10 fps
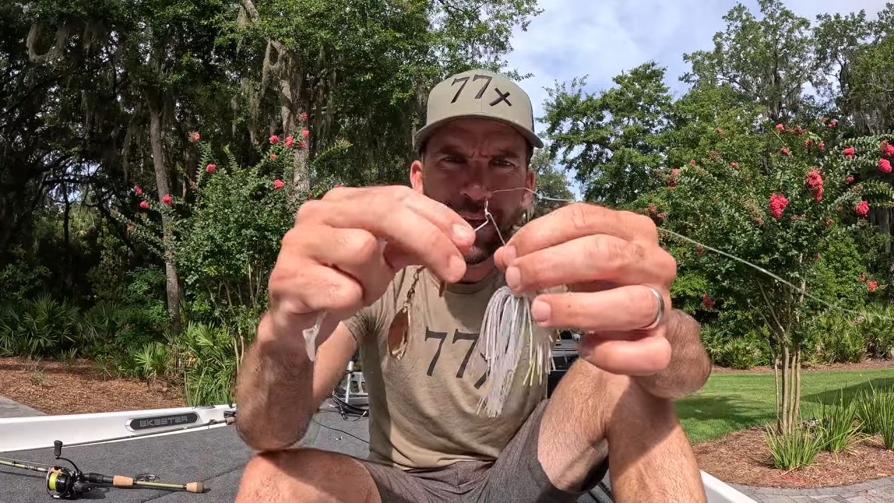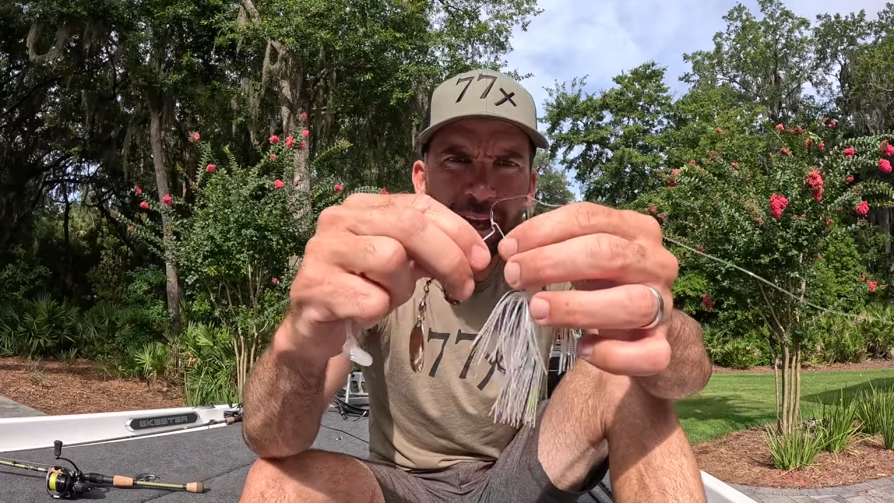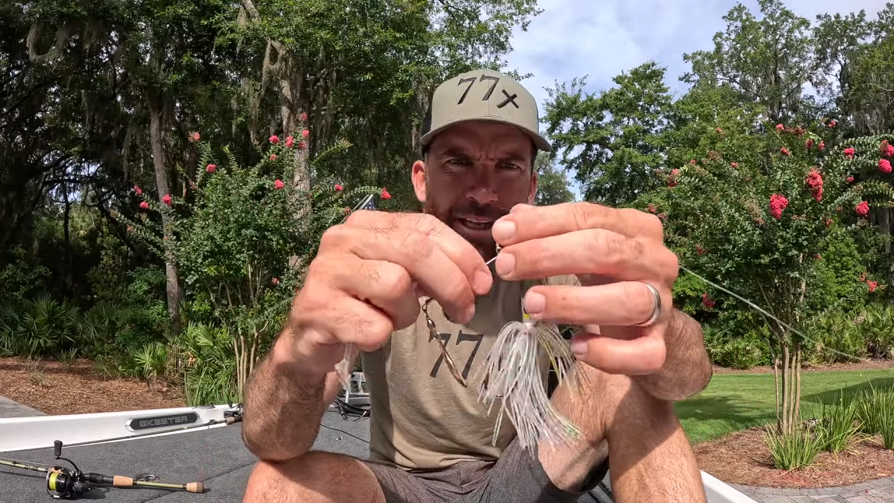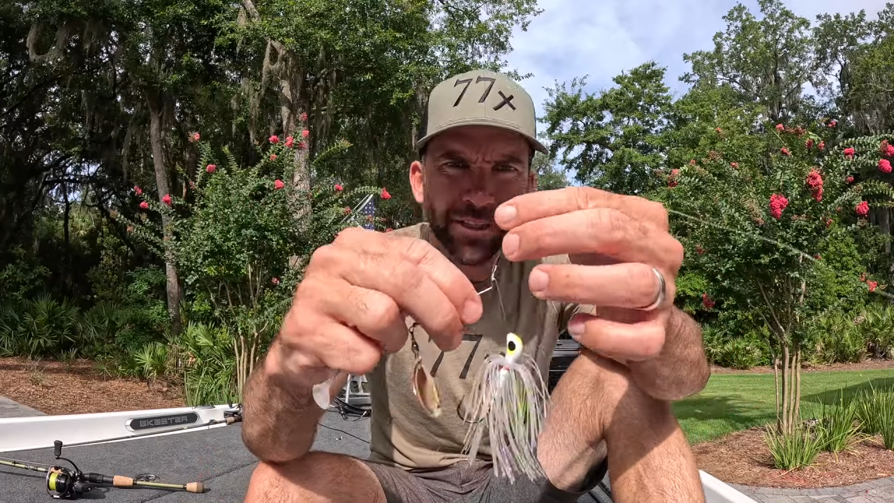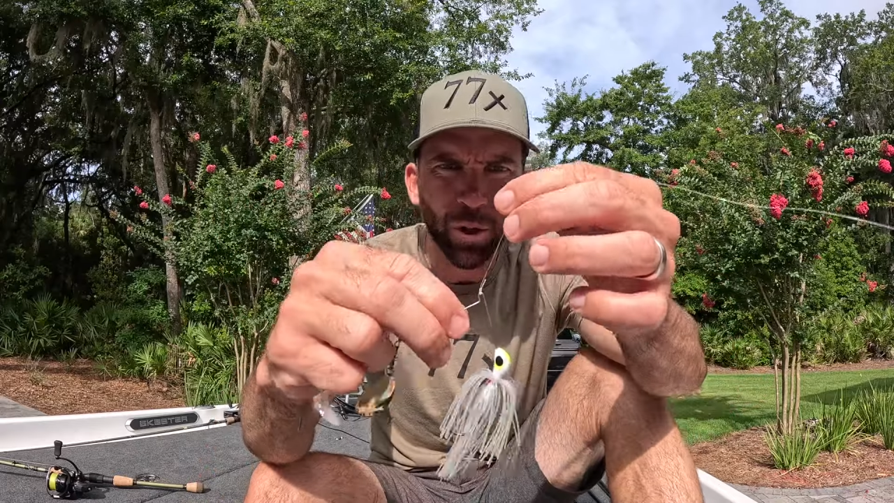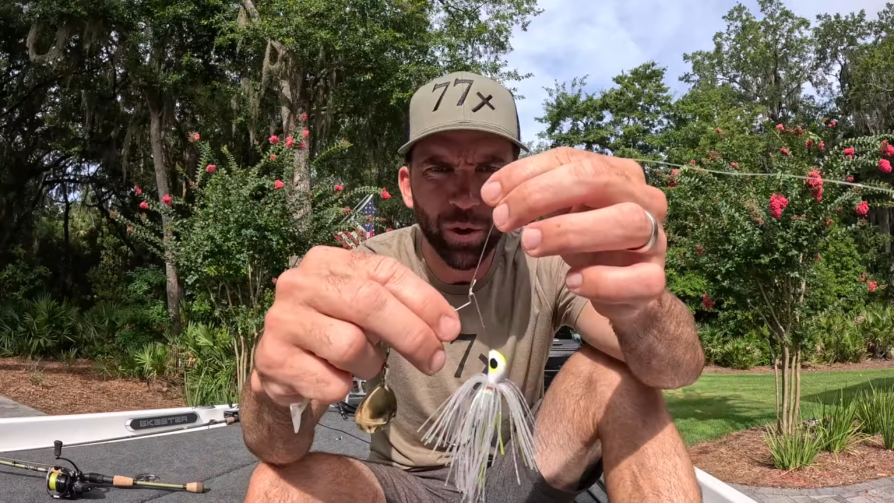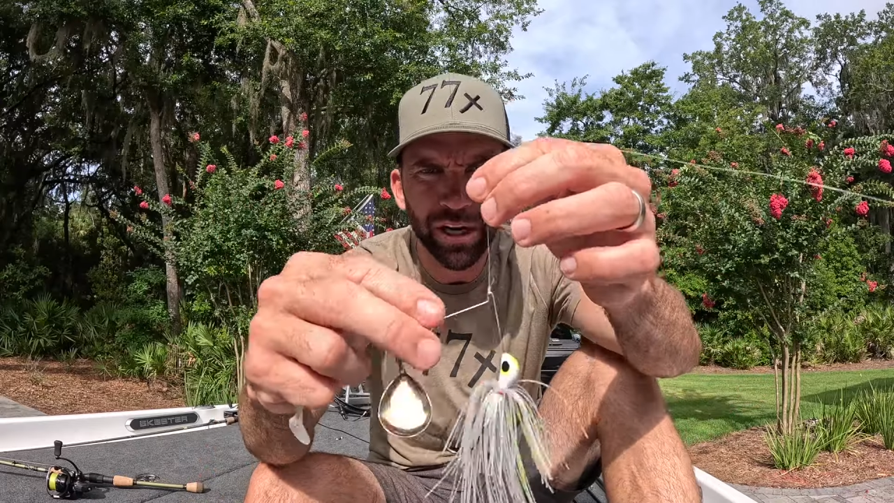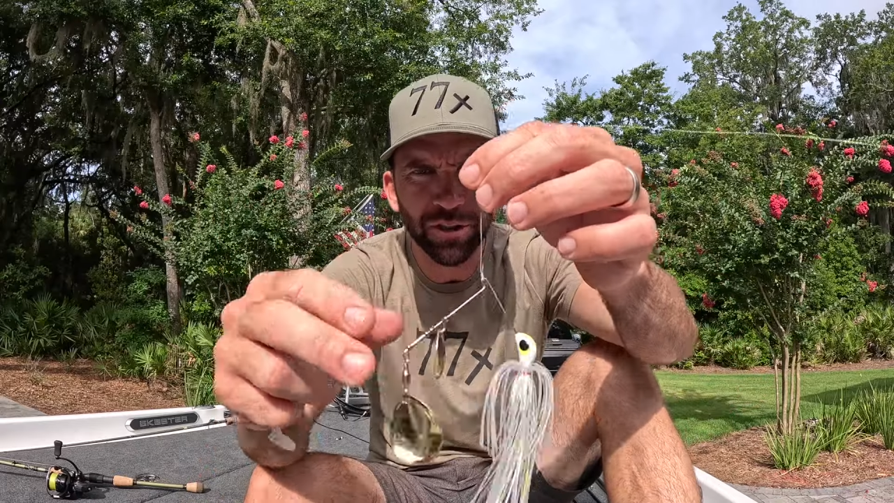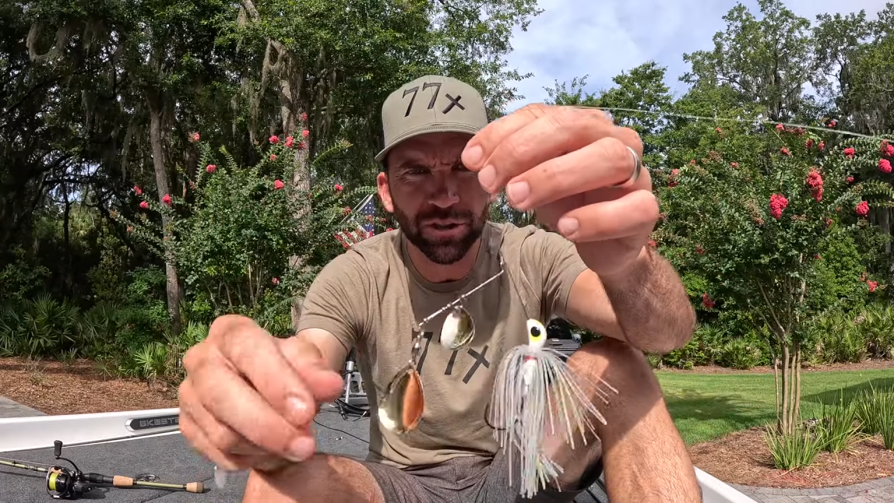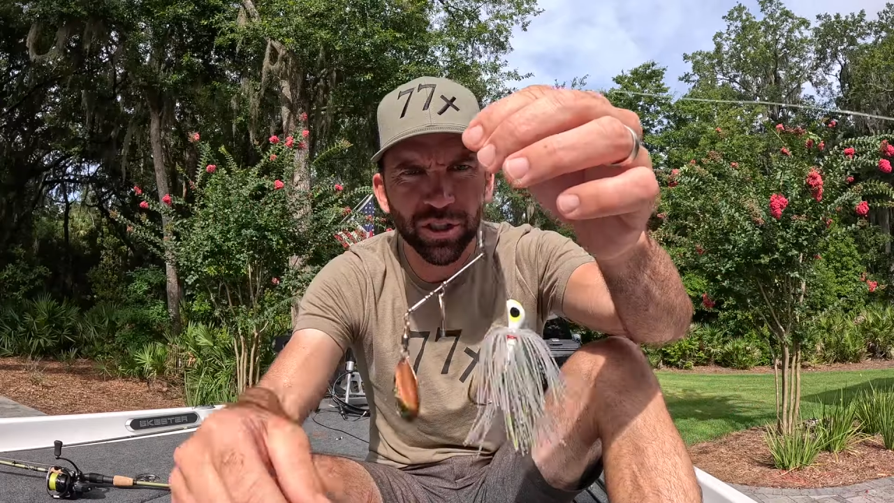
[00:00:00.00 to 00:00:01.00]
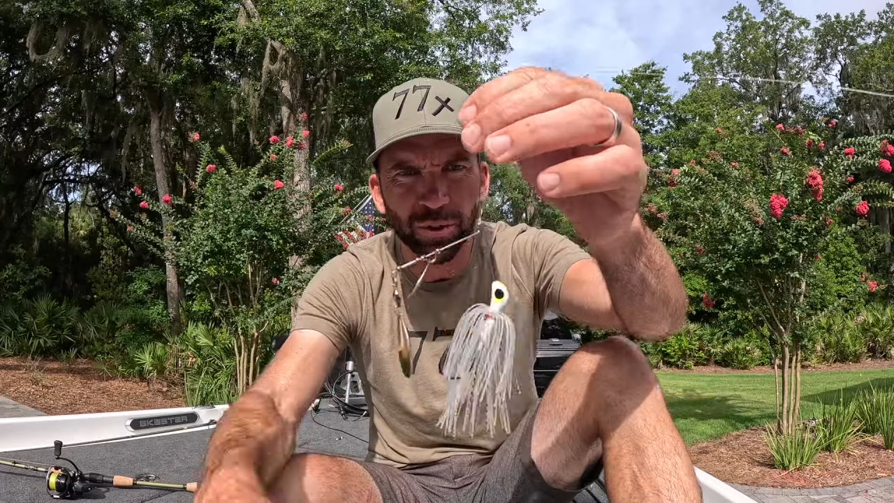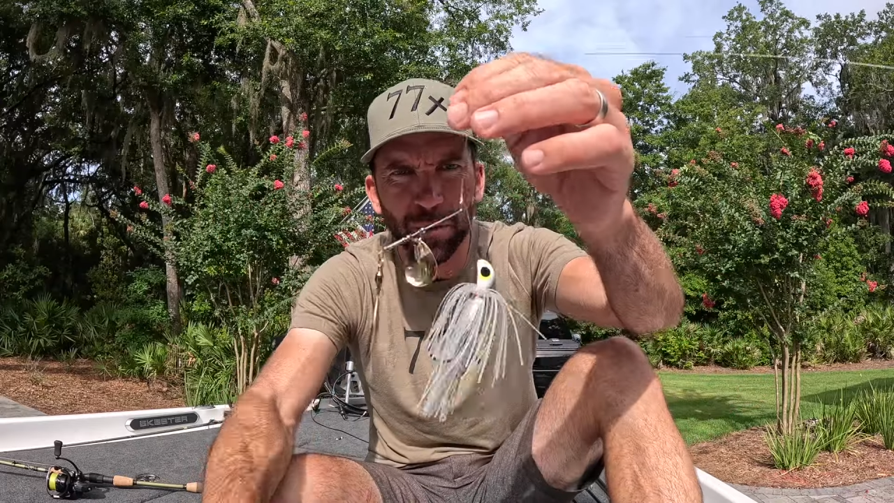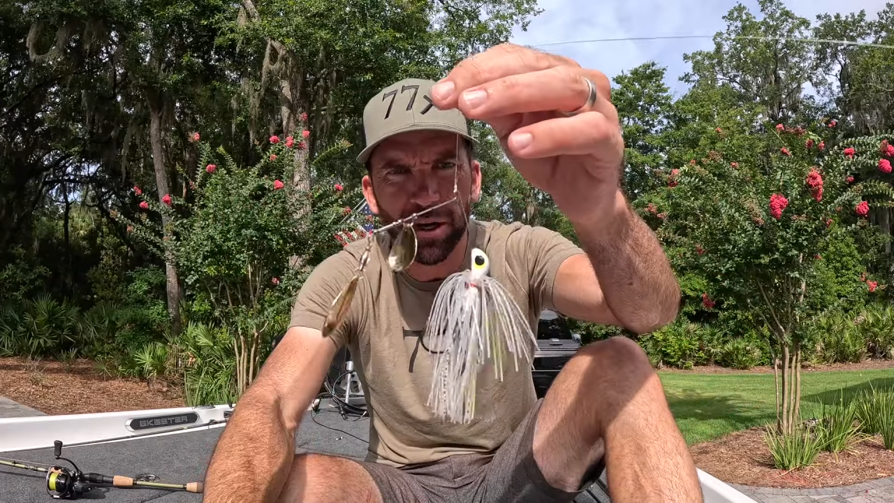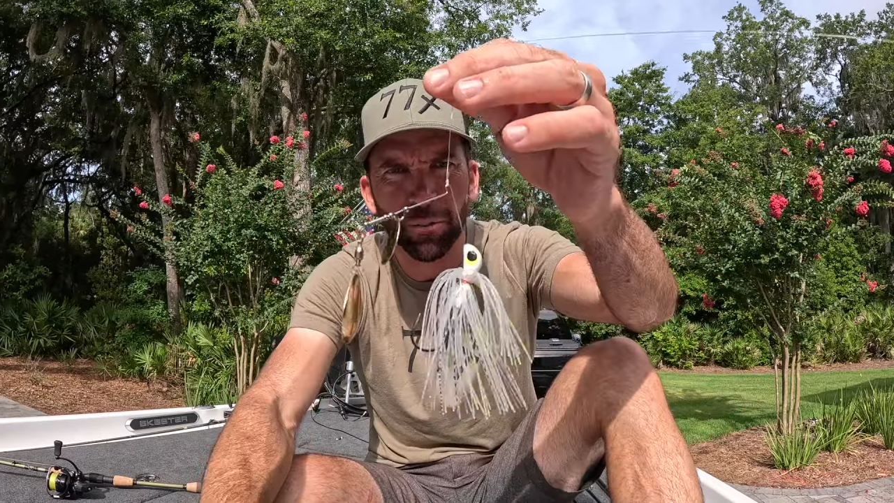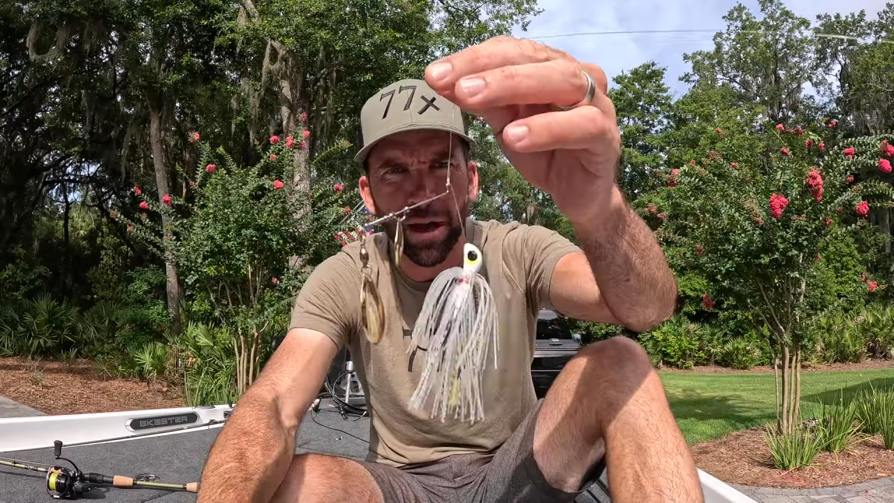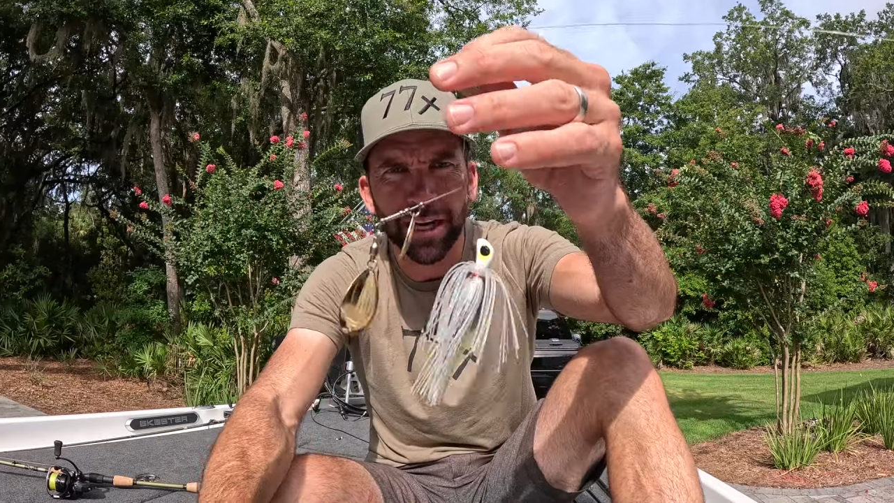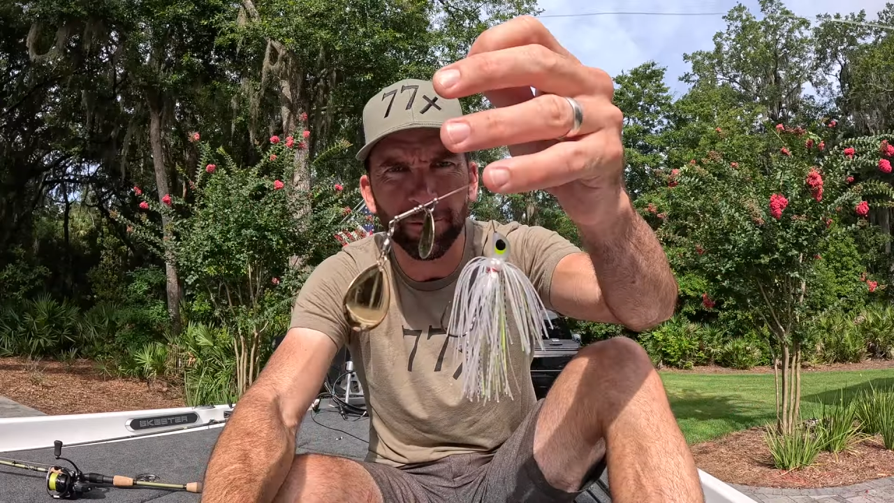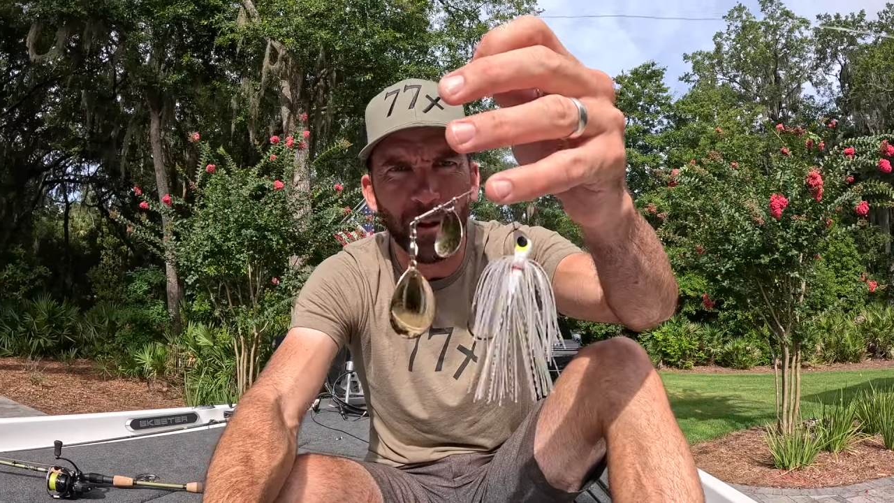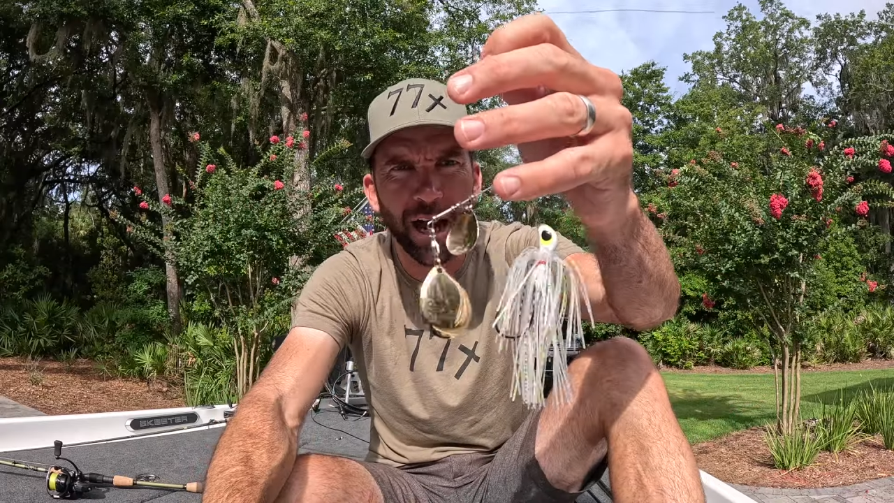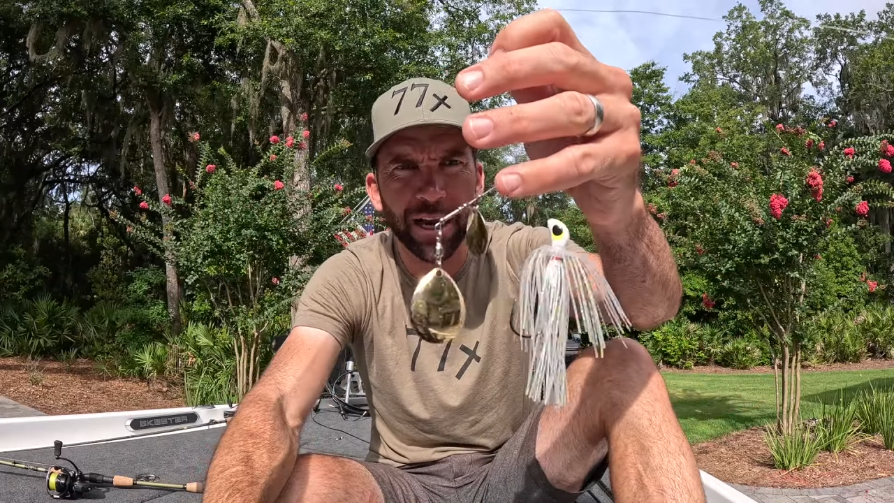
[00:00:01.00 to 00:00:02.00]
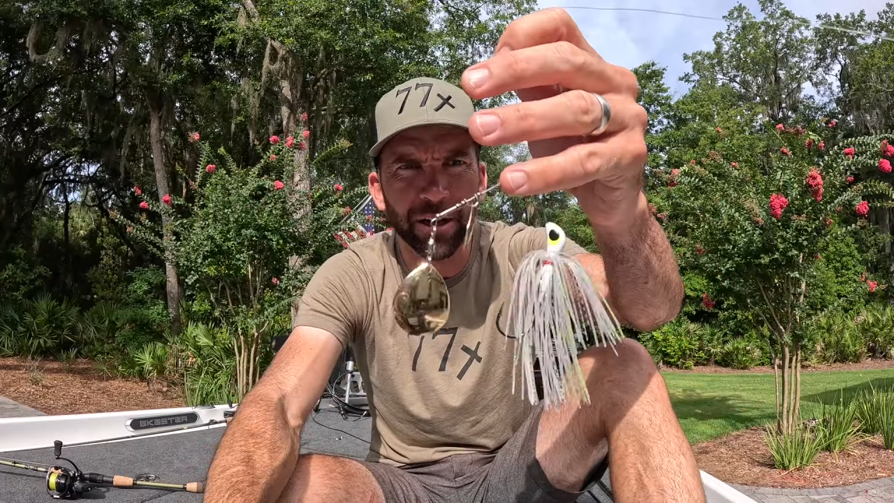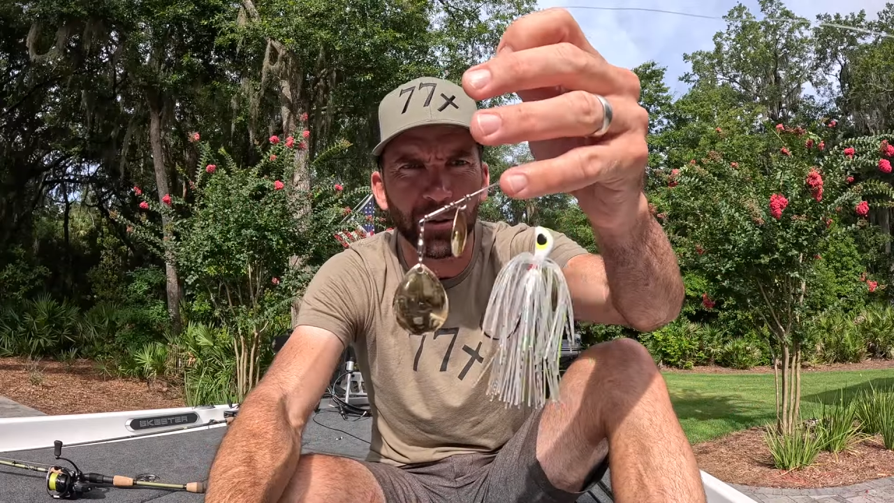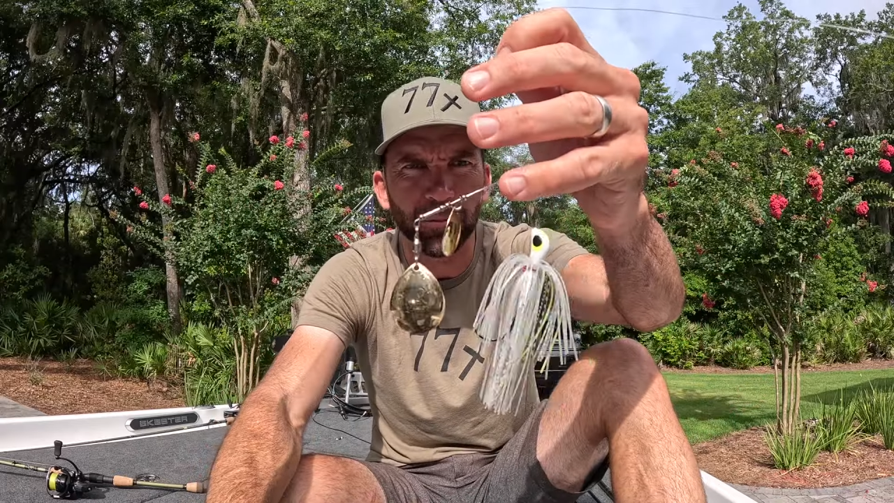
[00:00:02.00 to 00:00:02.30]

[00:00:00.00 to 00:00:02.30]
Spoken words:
And so here's the spinnerbait right here.